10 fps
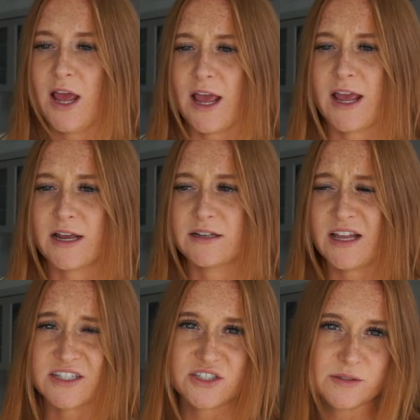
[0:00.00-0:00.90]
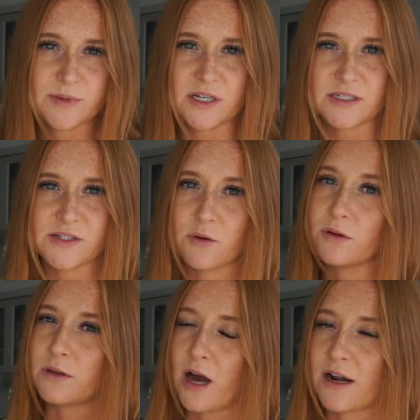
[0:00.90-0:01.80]
And that's just because, you know, a
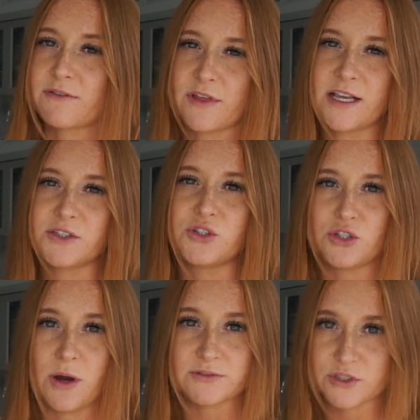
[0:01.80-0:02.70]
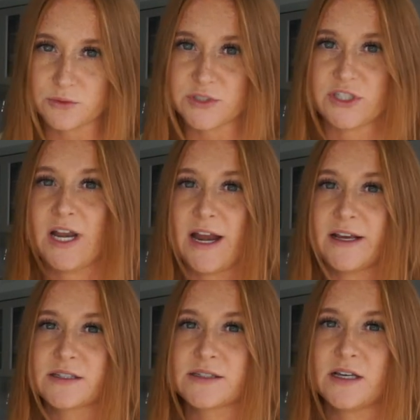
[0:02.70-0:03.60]
lot of things do have to do with
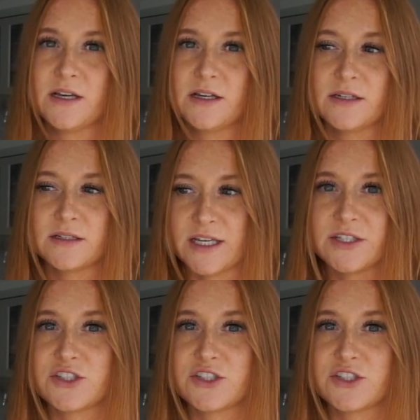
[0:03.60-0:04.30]
genetics in